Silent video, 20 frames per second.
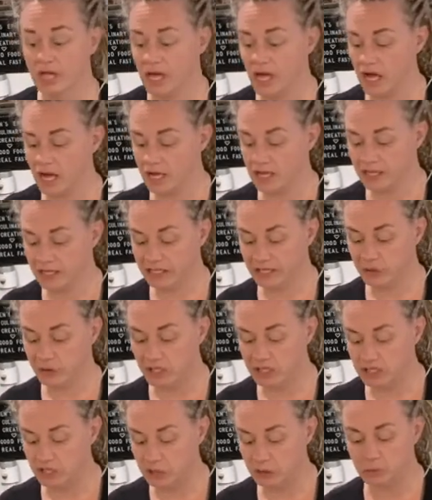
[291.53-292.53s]
You
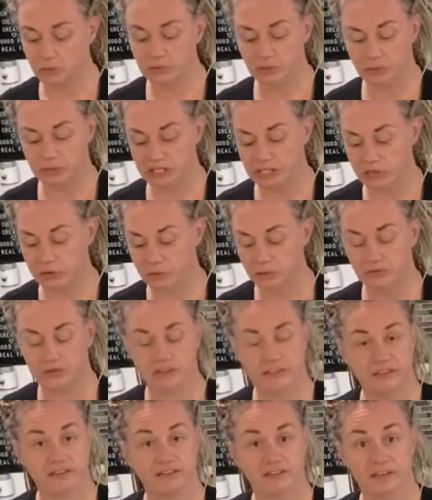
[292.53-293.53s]
can reuse
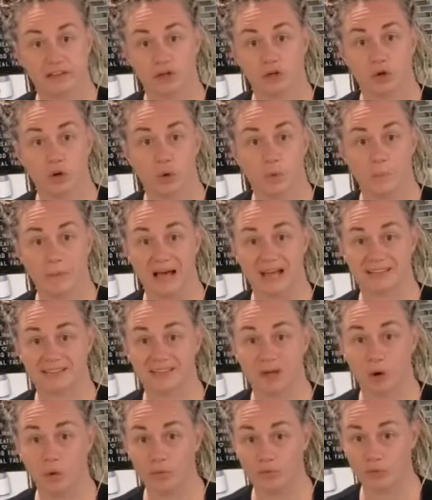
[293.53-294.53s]
these silicone mats
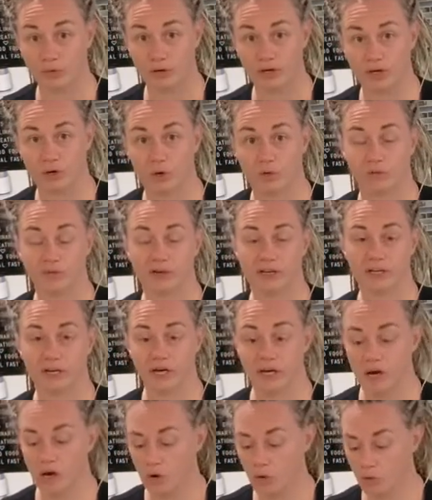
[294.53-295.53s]
over and over and
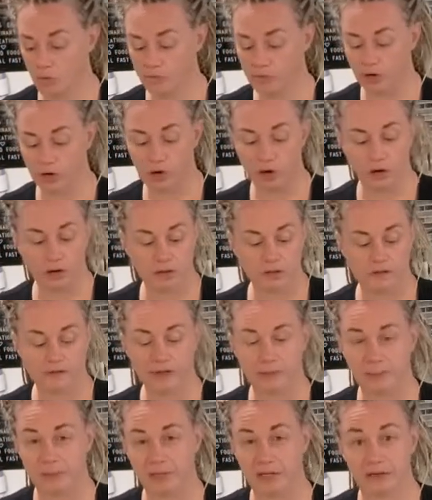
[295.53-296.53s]
over. All of
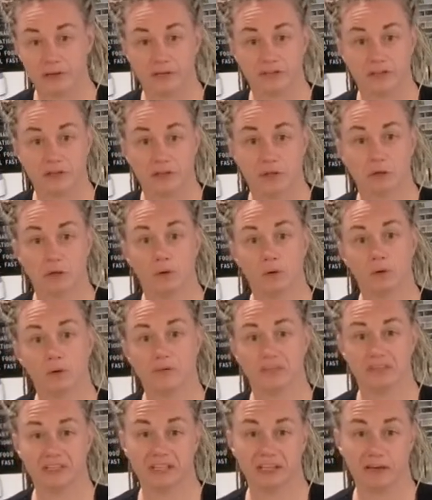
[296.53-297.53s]
Epicure silicone
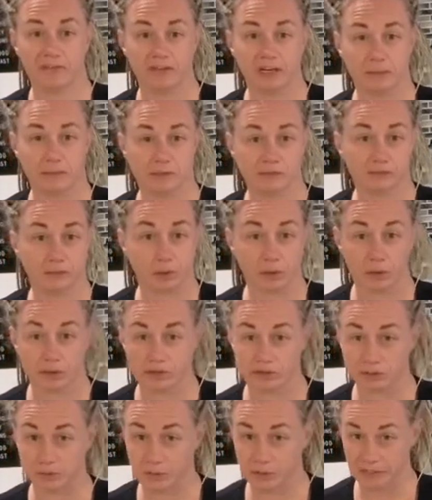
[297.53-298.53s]
goes in the oven up to
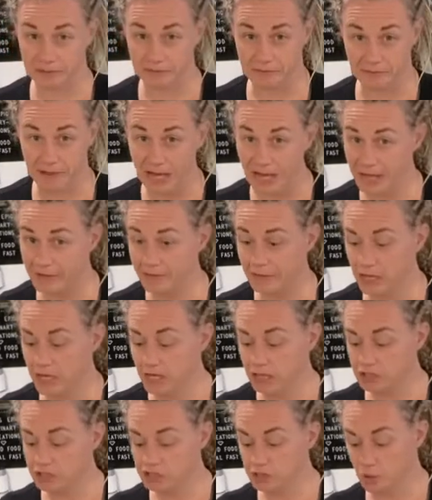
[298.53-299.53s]
425.
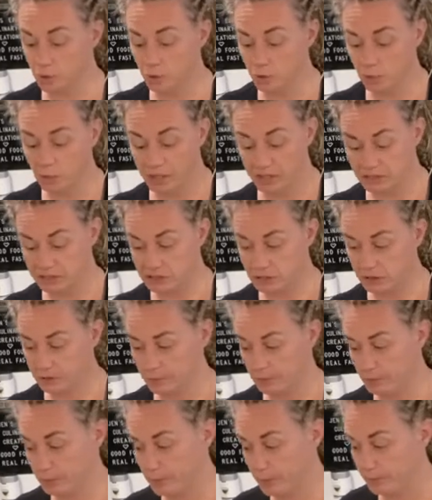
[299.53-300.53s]
so it's going to
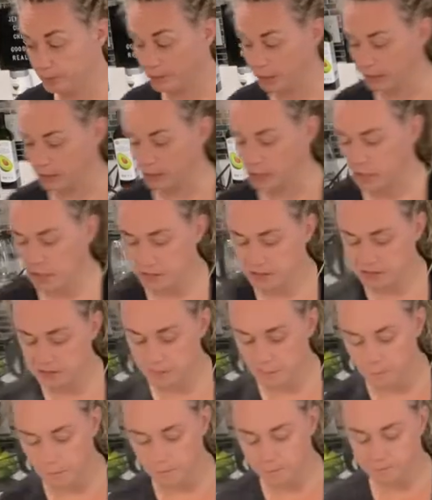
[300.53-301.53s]
be perfect.
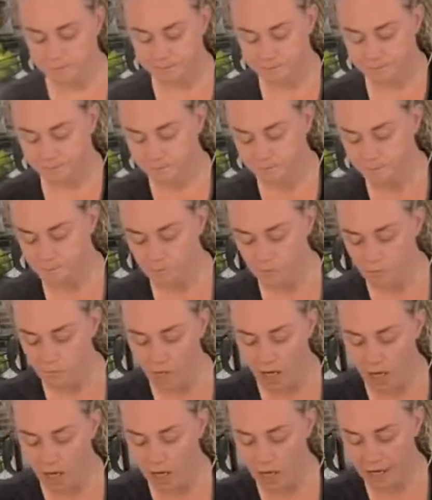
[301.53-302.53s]
So
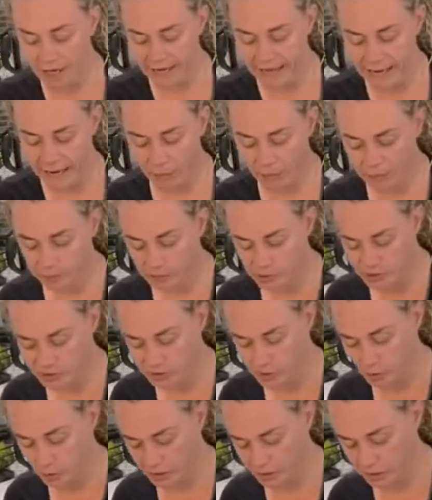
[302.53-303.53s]
now I'm
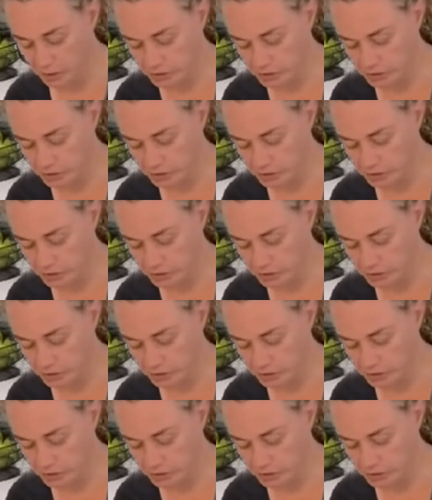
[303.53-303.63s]
just going